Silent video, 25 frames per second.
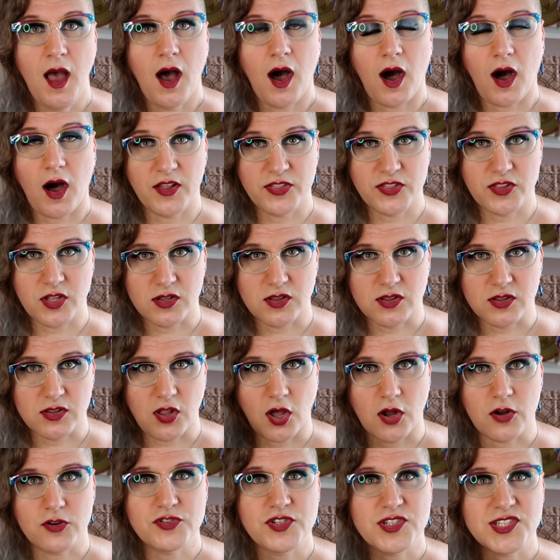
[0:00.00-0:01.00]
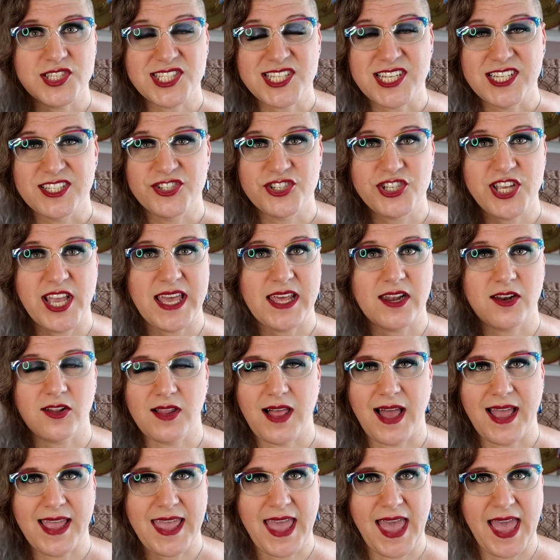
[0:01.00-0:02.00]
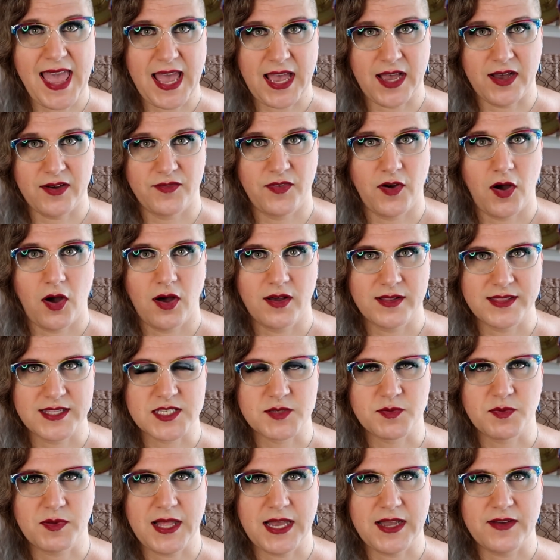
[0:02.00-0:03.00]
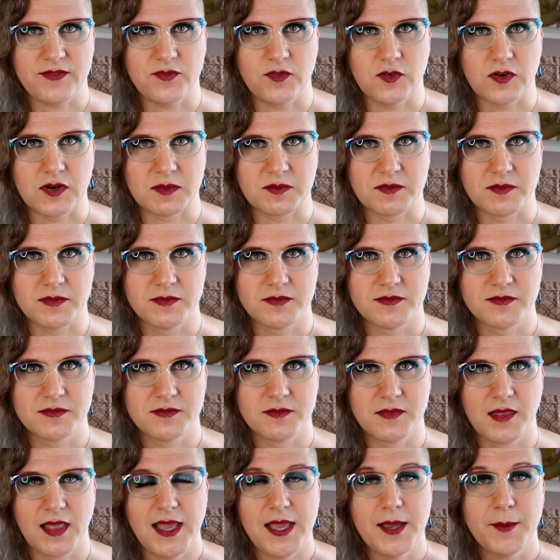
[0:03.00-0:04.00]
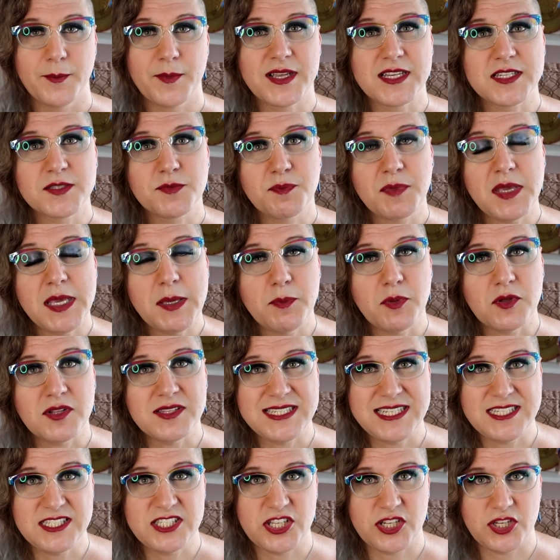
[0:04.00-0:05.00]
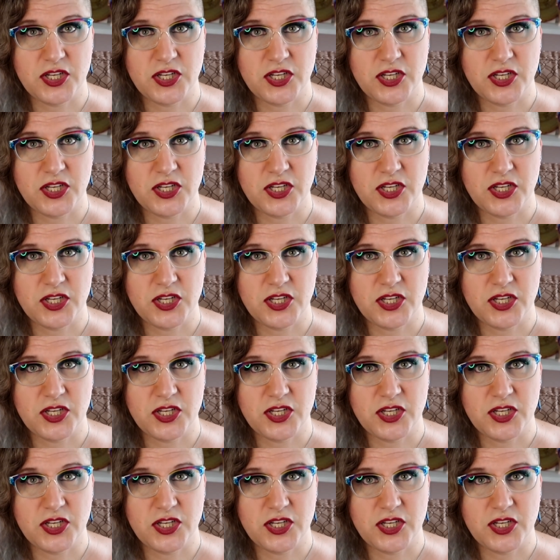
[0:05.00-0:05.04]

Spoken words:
On the largest channel I have on this platform. Because people need to